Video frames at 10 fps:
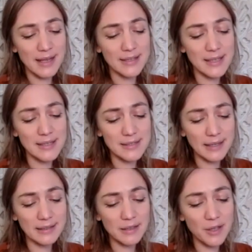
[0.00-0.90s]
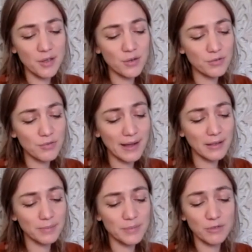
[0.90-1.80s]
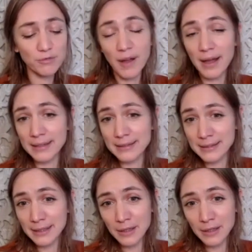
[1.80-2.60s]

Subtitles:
in this subtle-hued realm to find